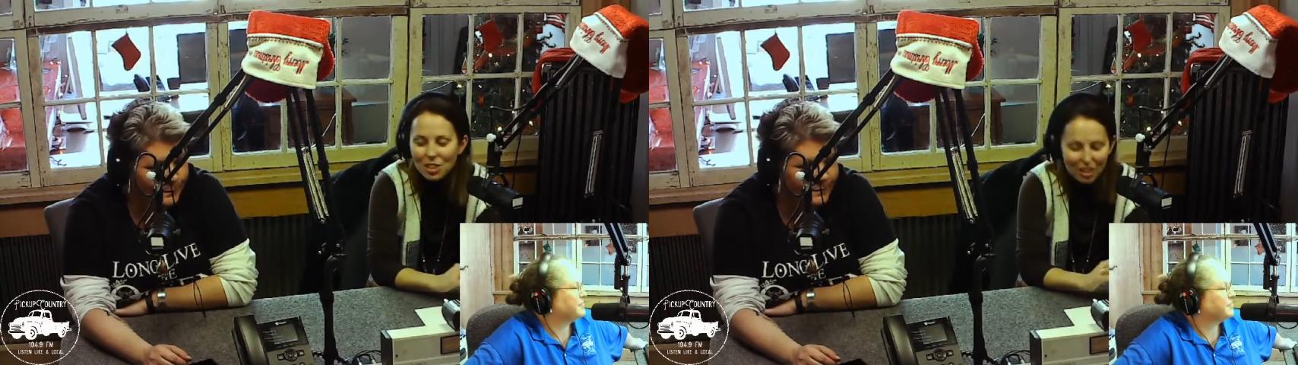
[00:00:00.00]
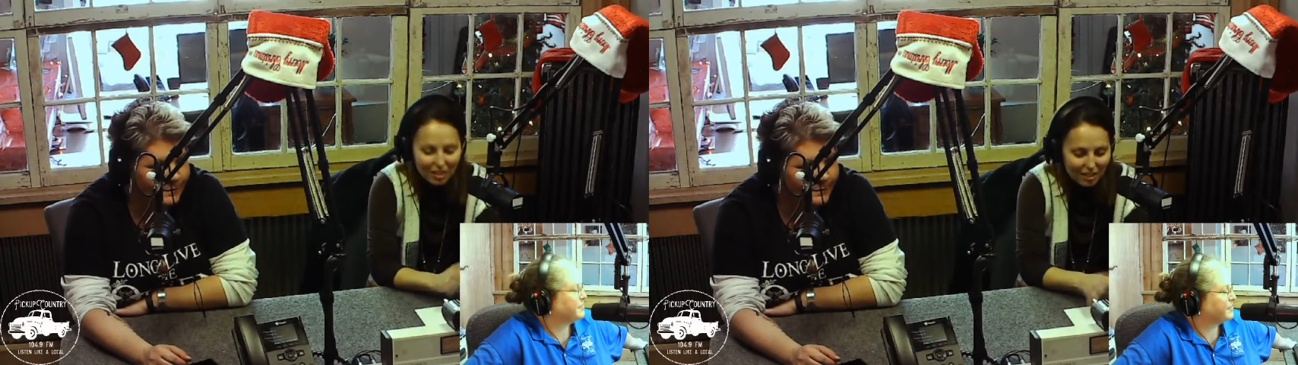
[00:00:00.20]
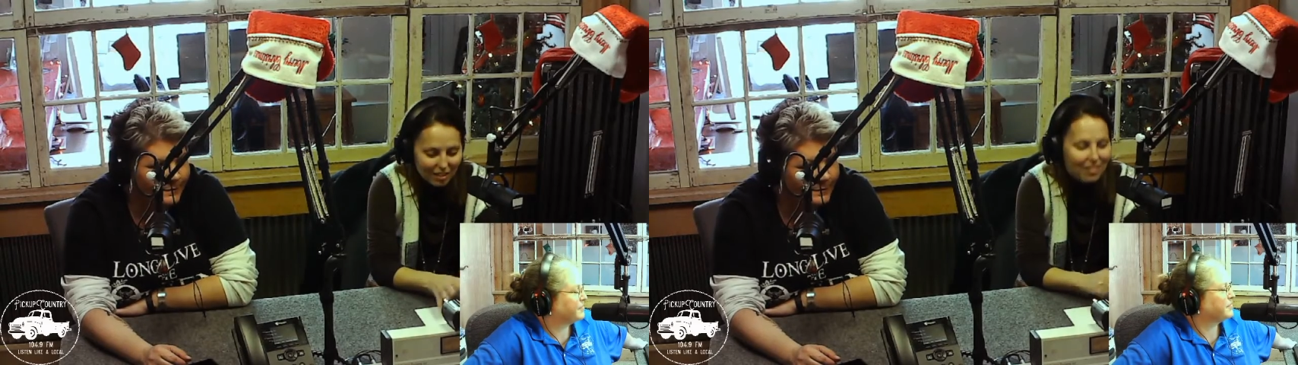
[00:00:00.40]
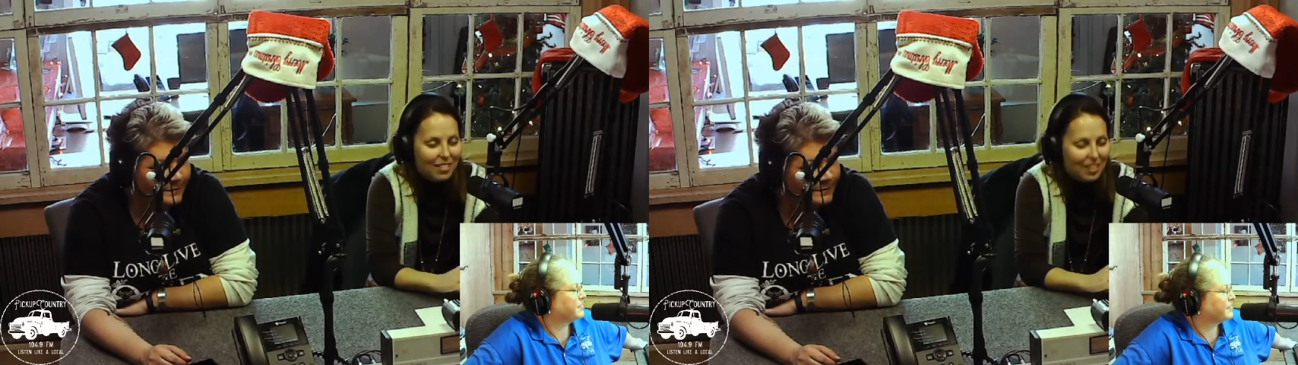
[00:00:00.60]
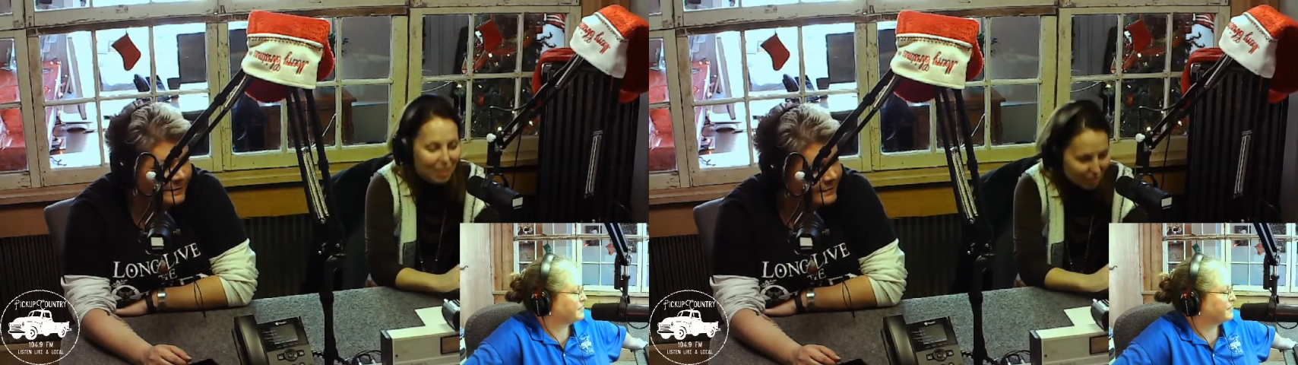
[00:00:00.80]
And then,
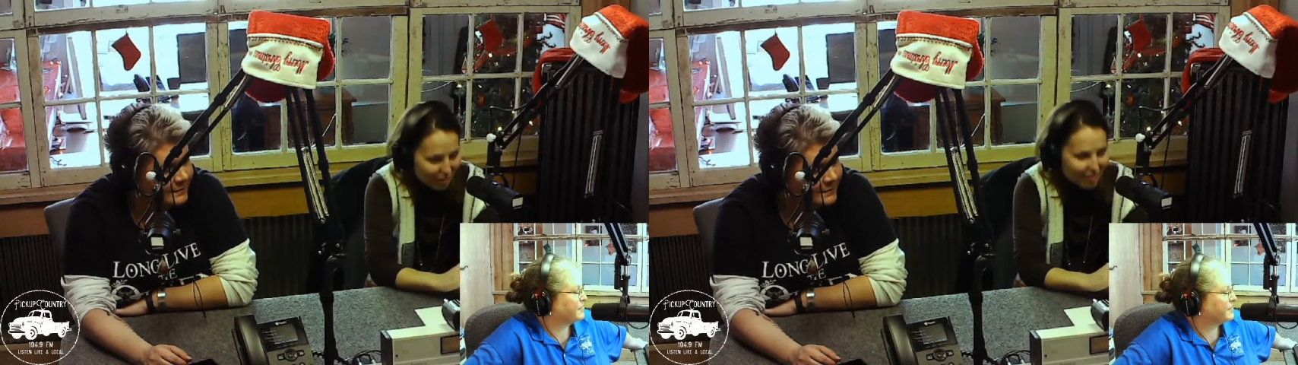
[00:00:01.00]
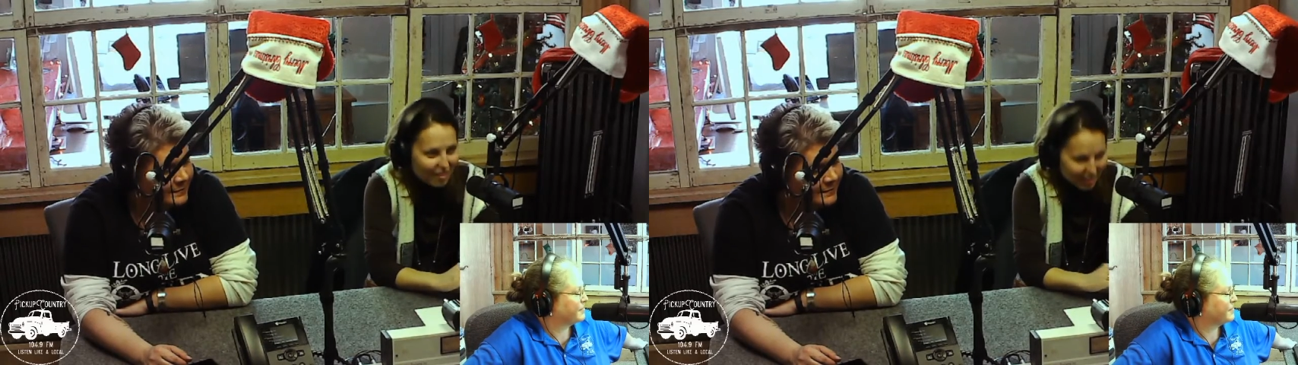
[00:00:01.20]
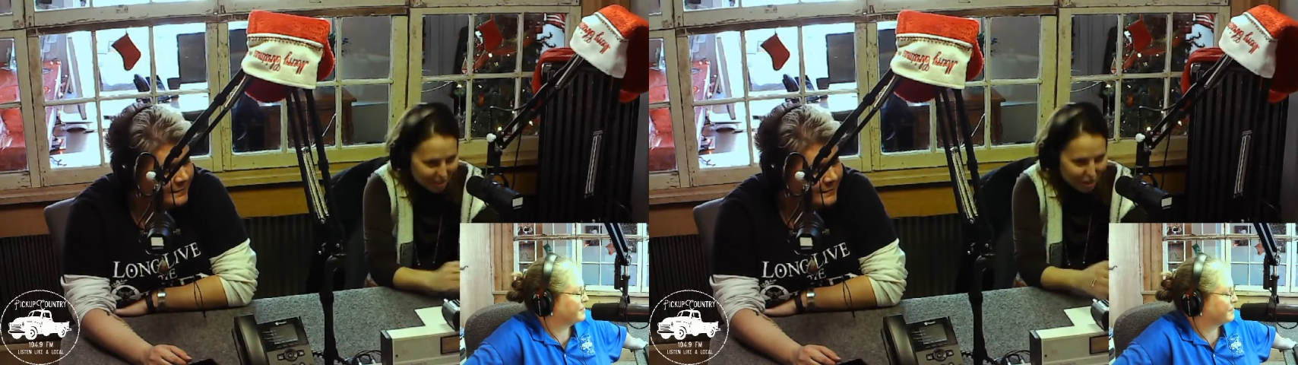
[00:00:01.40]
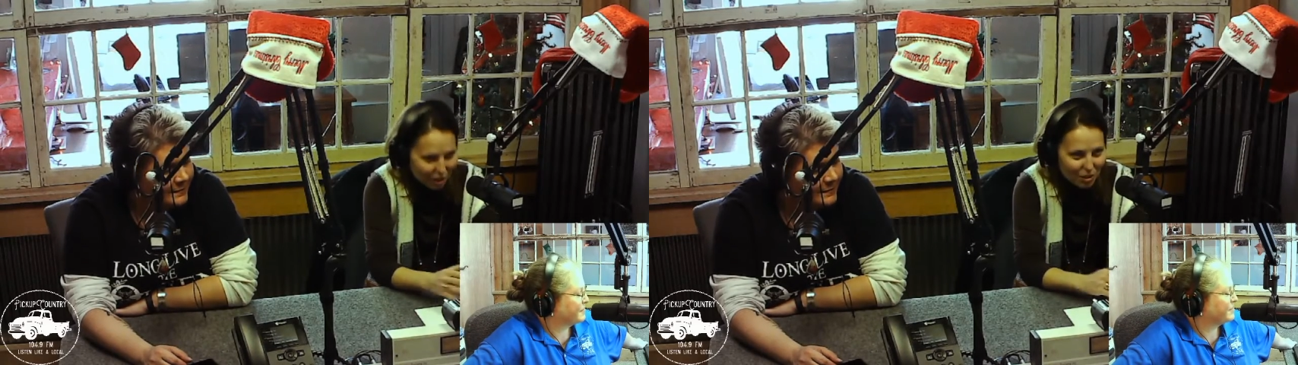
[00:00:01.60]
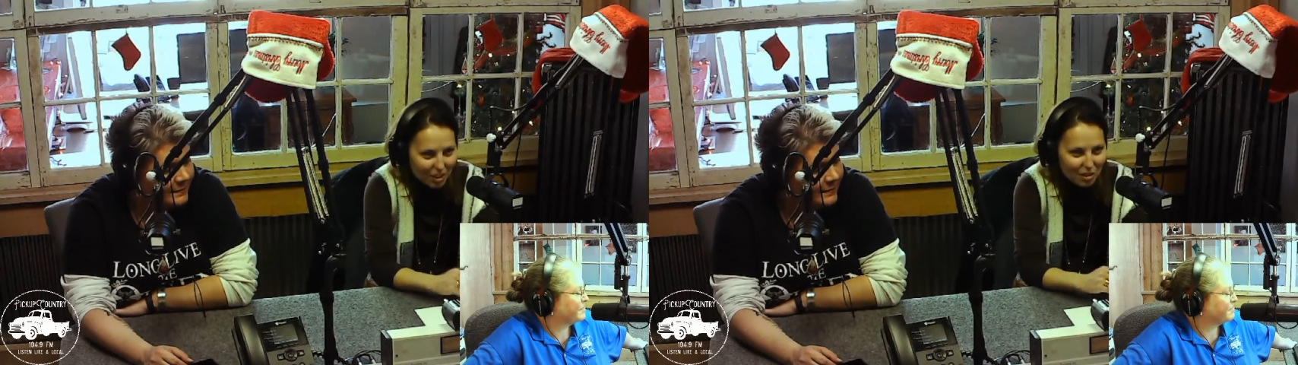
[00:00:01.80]
that's all.
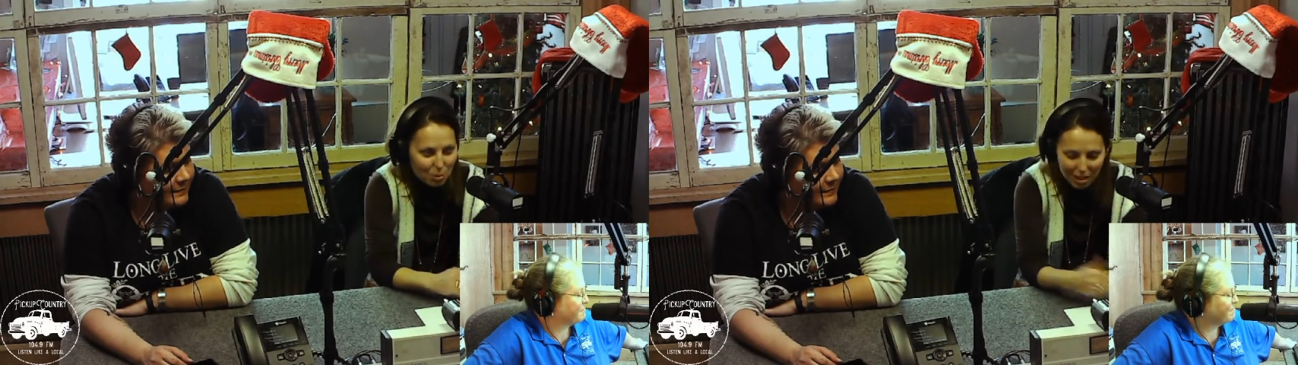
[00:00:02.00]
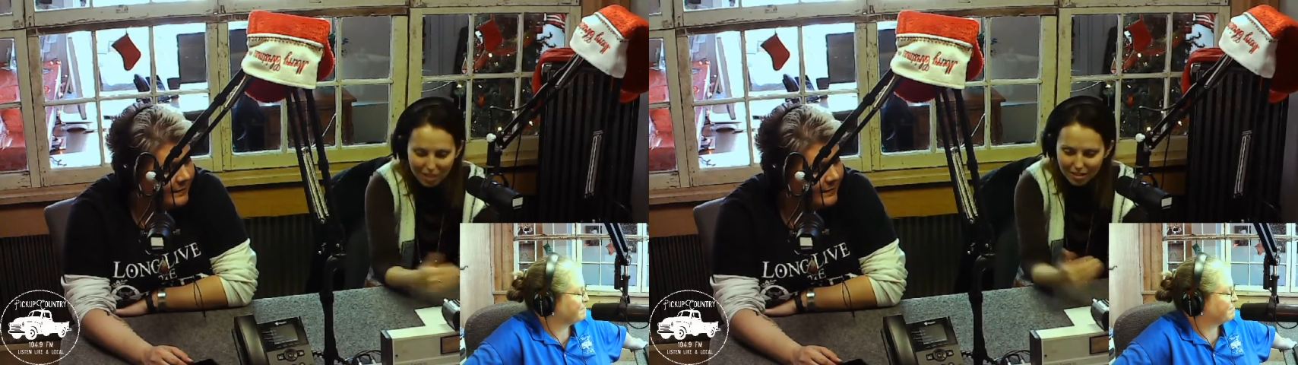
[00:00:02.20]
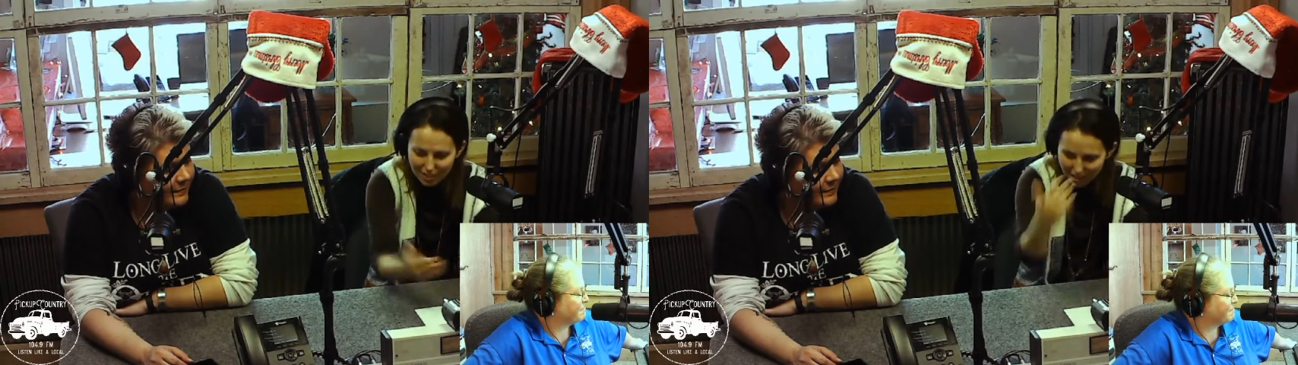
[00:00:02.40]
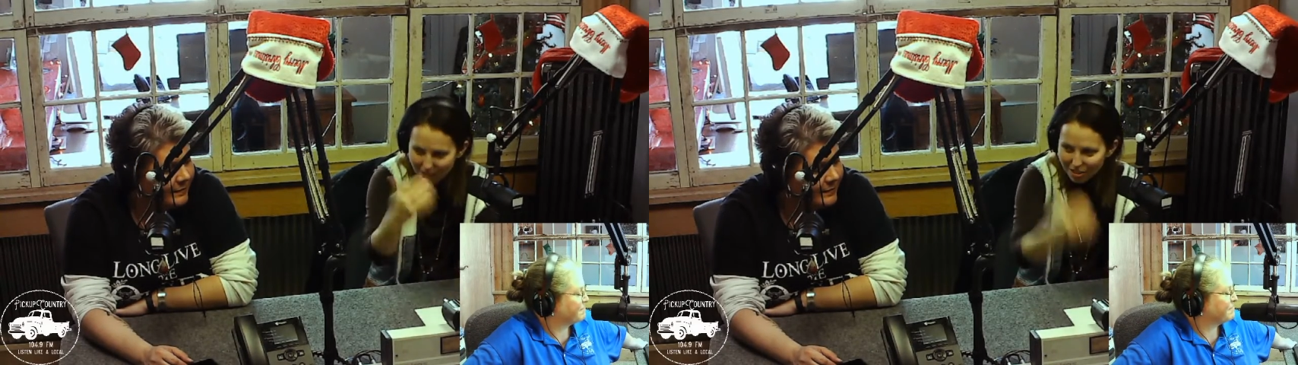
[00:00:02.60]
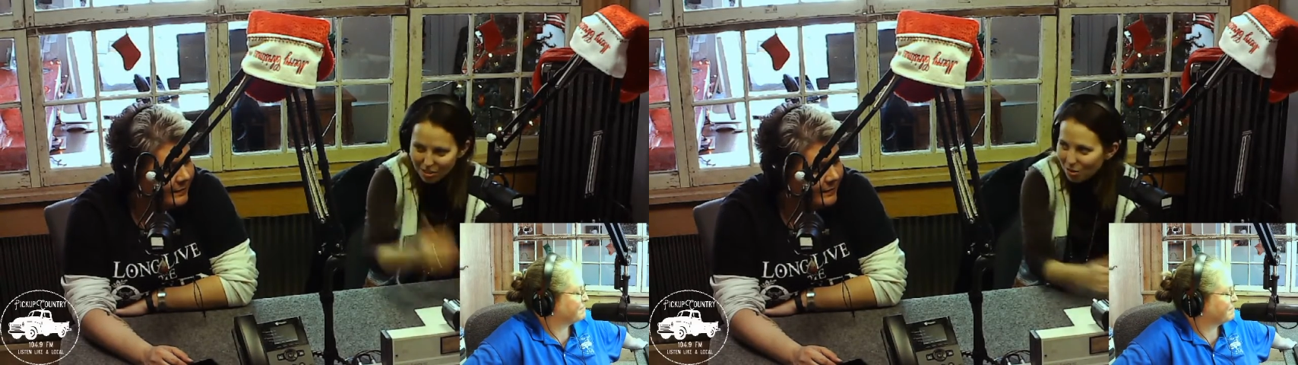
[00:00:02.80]
You need to be a
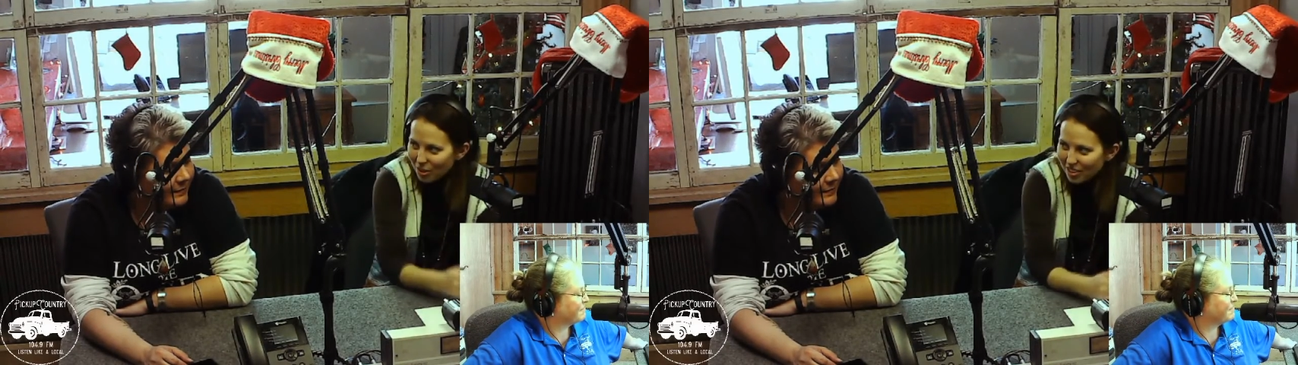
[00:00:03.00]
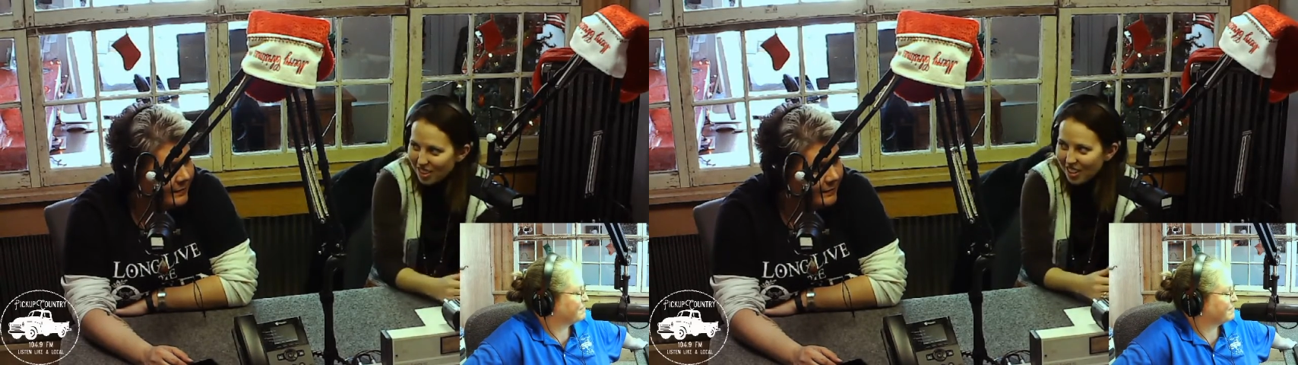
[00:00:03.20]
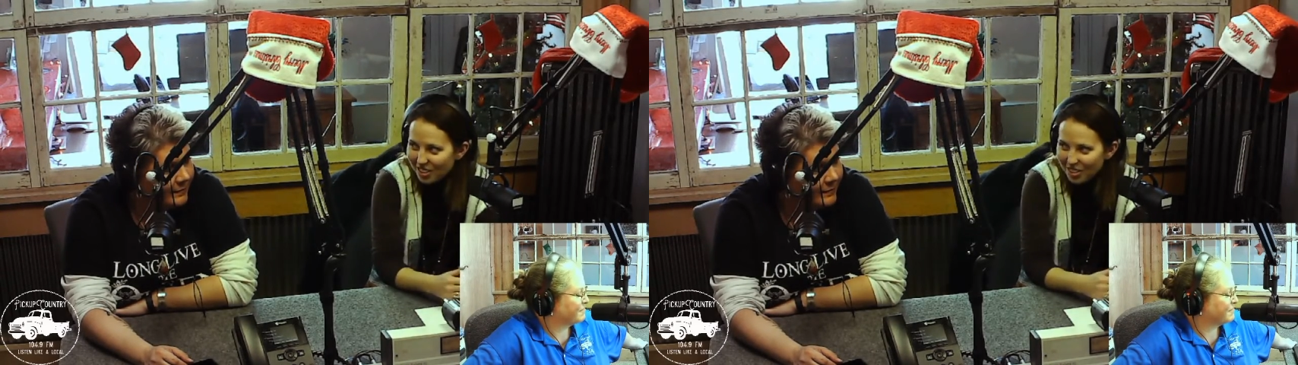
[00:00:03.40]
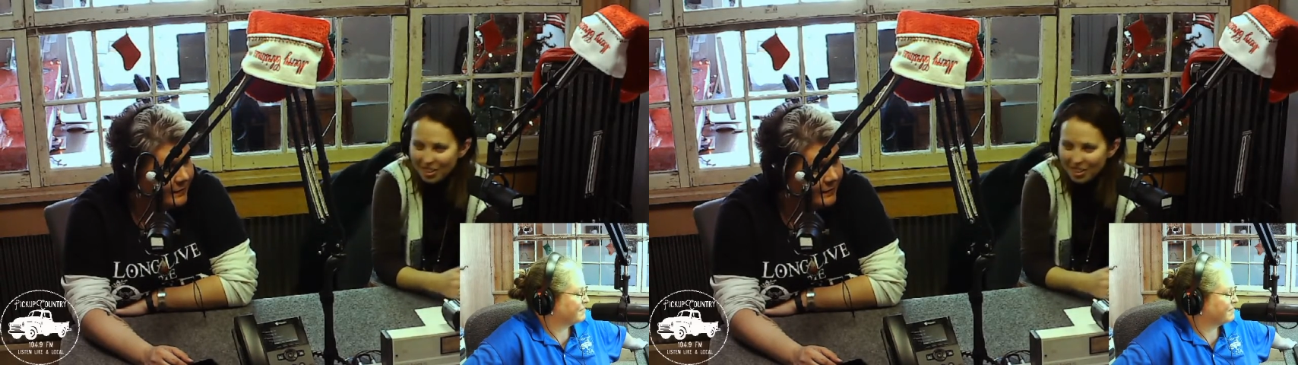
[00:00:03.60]
dentist or a doctor